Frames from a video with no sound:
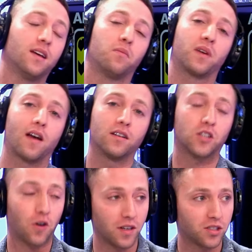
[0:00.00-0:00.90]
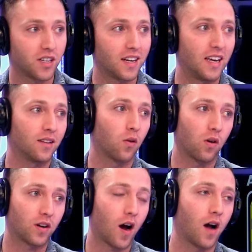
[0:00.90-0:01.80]
Because Kristen and
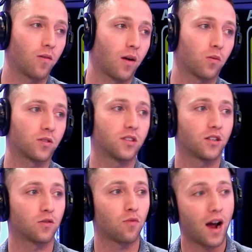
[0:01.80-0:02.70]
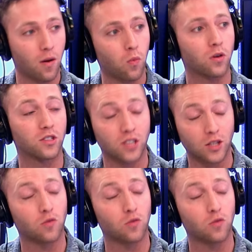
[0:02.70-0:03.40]
Lauren Conrad were such